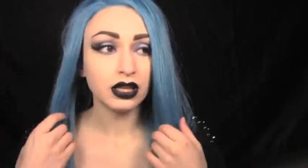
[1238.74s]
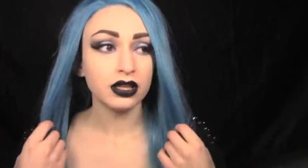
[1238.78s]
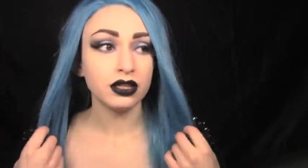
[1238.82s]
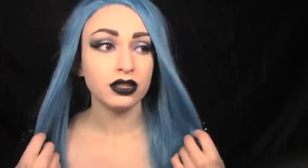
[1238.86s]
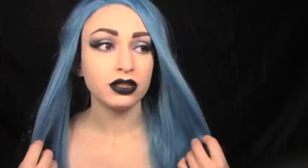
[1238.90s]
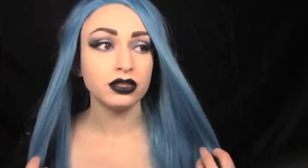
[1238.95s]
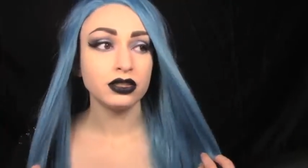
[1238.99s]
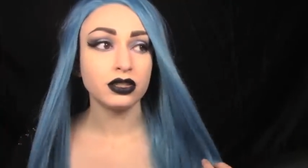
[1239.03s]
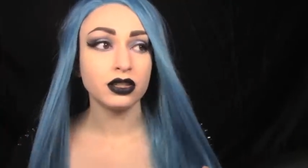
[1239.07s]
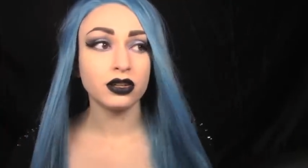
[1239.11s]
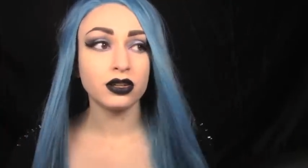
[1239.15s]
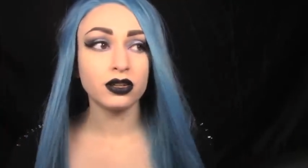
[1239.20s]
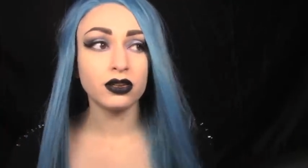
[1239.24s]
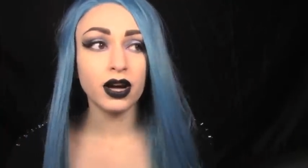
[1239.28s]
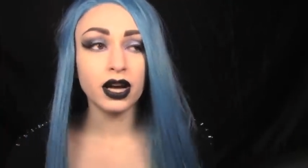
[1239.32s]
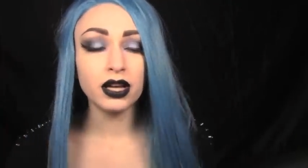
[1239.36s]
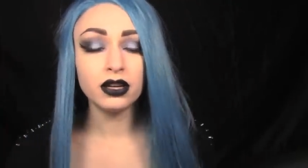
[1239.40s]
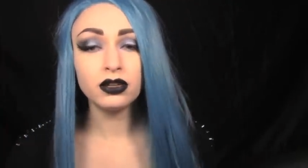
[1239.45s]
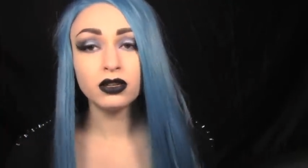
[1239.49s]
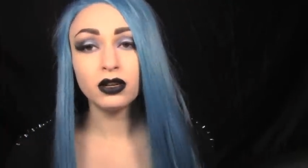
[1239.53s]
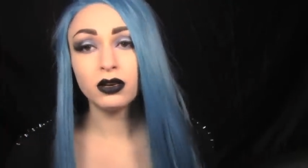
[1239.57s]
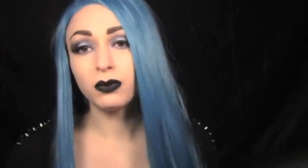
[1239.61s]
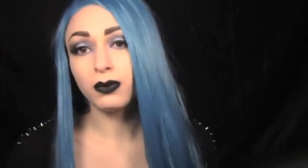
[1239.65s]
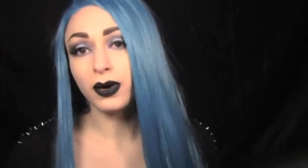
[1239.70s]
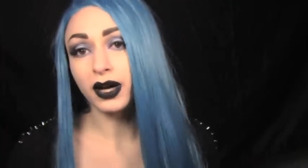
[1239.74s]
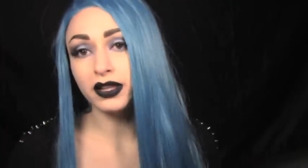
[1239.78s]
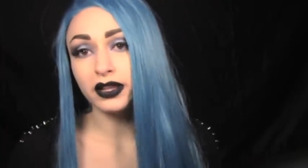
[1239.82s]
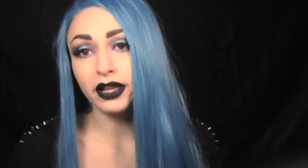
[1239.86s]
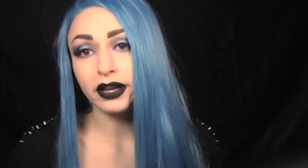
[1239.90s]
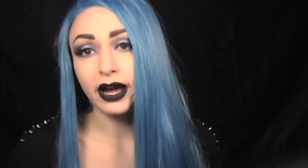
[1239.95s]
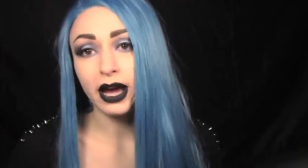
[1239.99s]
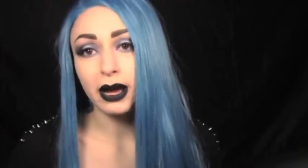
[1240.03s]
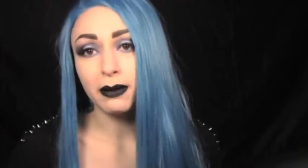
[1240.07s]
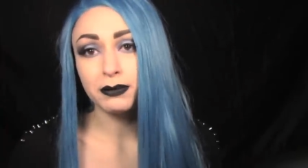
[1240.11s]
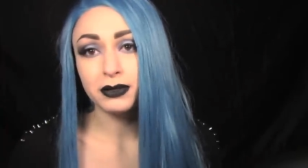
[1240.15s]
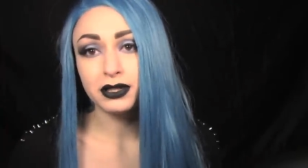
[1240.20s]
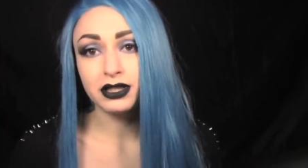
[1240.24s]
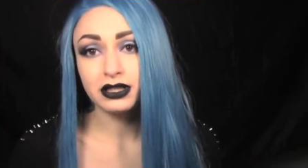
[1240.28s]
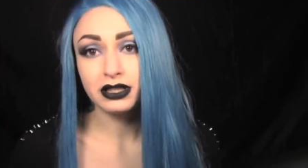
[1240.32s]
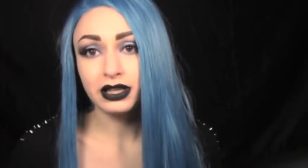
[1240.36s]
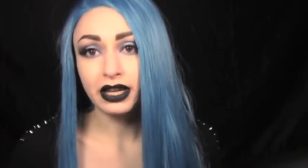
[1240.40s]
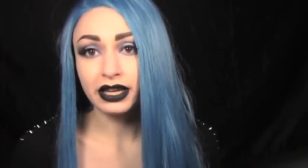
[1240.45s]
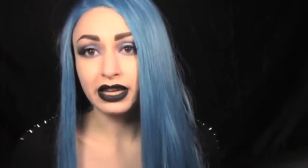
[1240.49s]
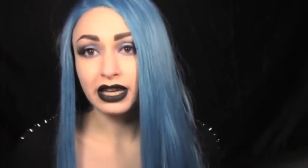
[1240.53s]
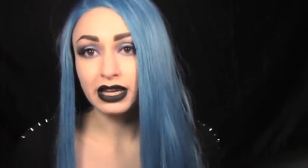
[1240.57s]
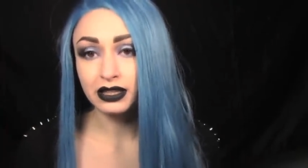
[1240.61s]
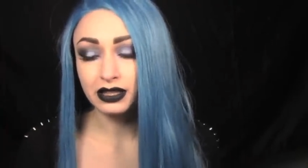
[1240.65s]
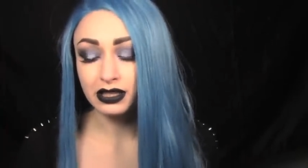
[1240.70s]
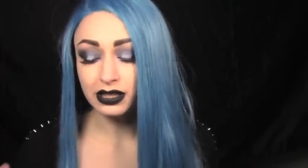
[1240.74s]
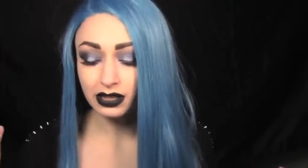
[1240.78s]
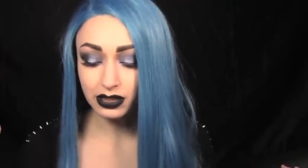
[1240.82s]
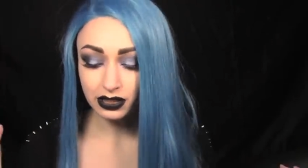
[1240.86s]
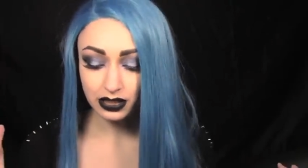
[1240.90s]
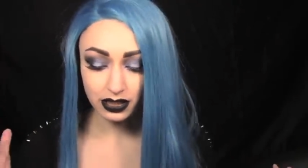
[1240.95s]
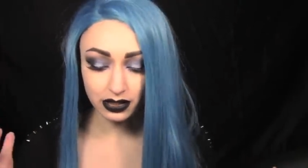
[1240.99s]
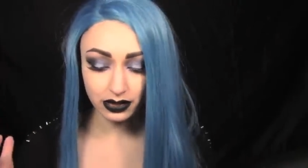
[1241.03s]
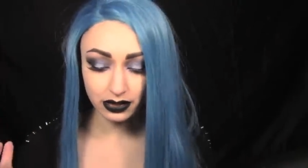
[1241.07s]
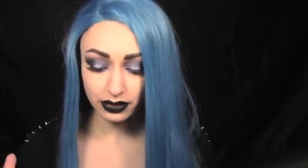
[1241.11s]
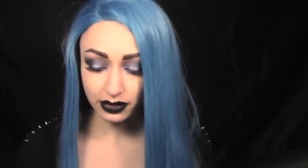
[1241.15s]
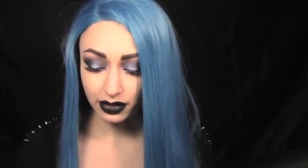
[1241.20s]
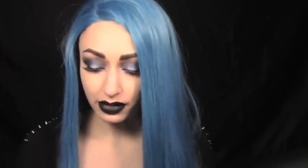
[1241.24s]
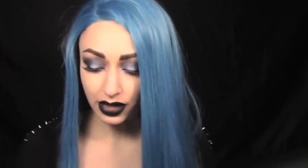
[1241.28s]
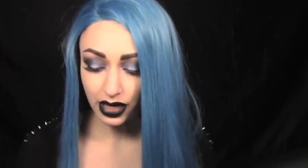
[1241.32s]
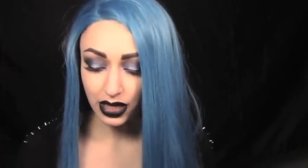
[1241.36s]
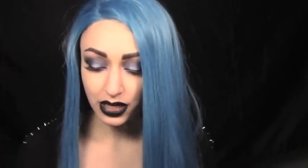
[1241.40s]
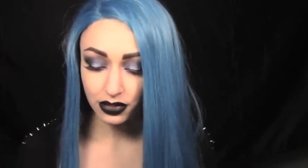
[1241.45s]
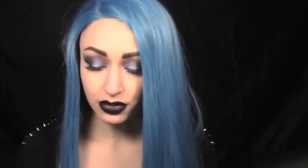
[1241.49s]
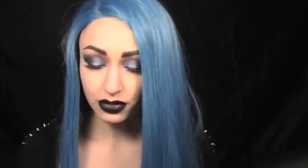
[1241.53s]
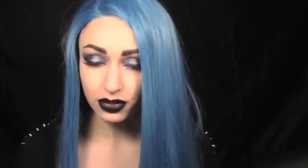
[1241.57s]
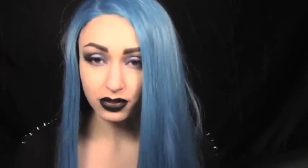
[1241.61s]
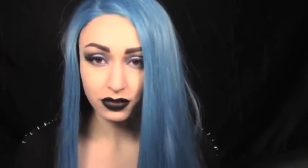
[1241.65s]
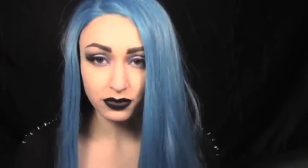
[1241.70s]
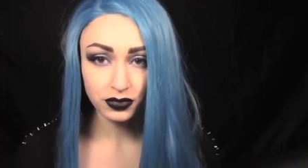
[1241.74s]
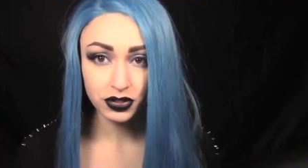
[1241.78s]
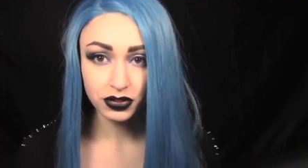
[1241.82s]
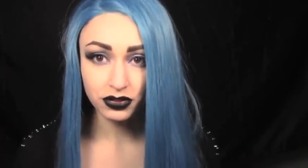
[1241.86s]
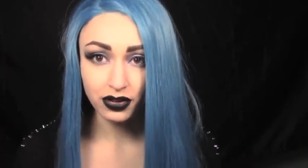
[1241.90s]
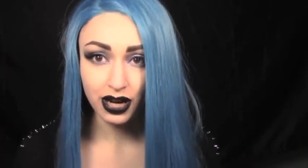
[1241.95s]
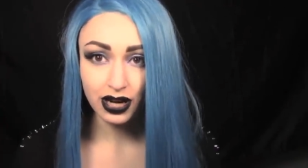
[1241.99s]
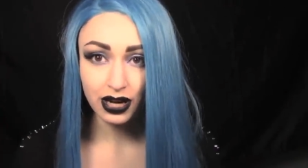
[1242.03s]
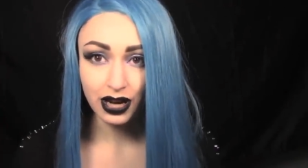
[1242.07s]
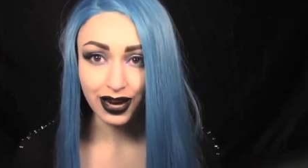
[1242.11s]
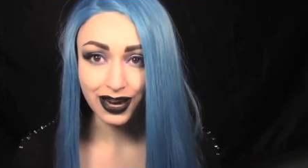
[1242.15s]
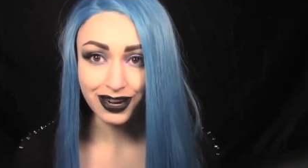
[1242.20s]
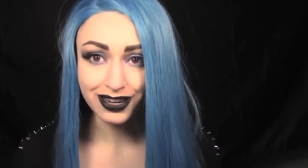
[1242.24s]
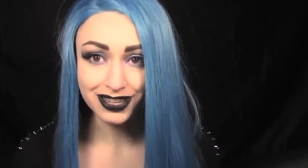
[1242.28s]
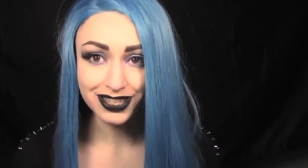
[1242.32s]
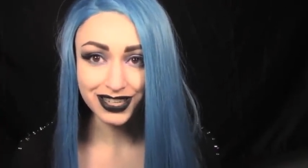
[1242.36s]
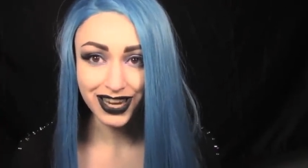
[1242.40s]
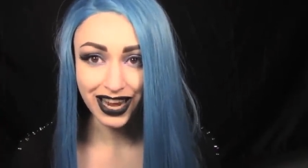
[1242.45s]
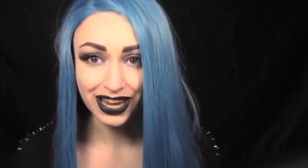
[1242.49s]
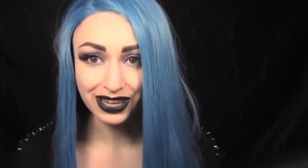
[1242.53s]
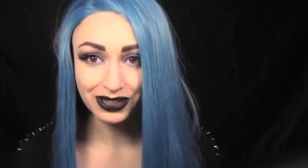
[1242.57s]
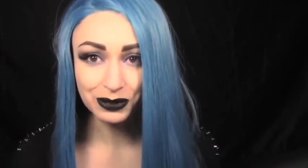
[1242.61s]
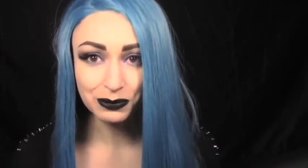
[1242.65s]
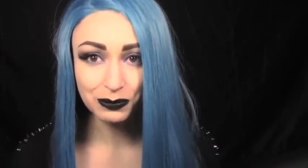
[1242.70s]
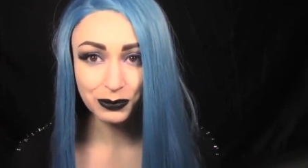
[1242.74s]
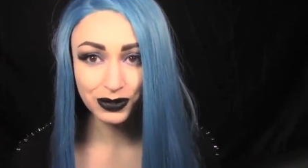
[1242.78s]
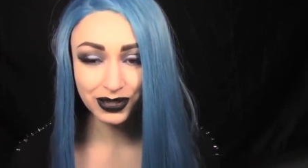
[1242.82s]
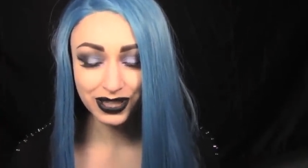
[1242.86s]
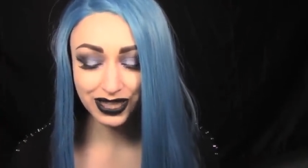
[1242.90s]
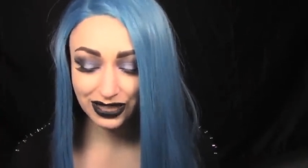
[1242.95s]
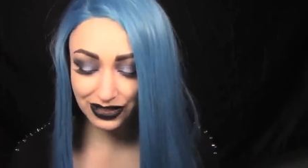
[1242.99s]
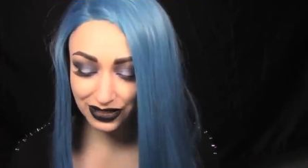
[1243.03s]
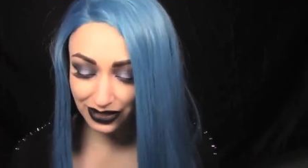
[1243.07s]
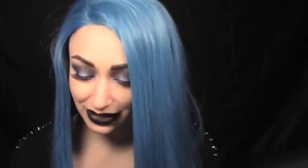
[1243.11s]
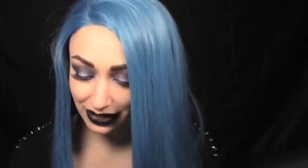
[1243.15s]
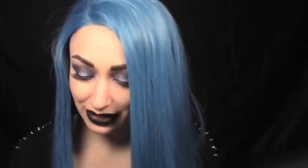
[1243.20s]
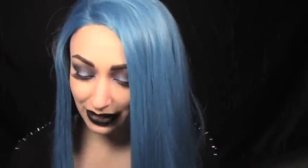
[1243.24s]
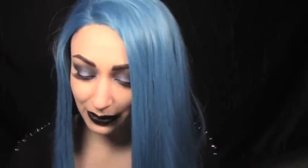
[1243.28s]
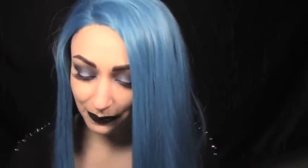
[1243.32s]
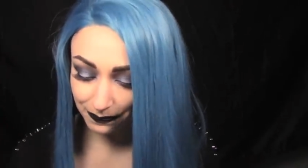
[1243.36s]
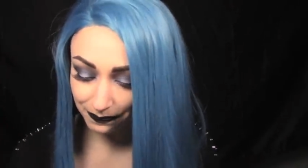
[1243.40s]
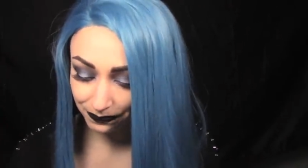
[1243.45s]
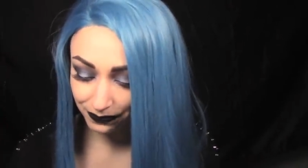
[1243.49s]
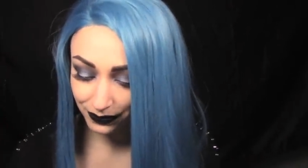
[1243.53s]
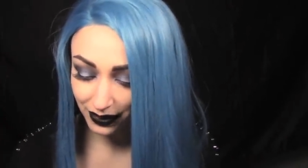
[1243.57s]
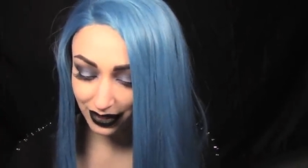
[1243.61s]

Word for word: So I don't know why that happens. I guess it's just the nature of straight hair to tangle more easily.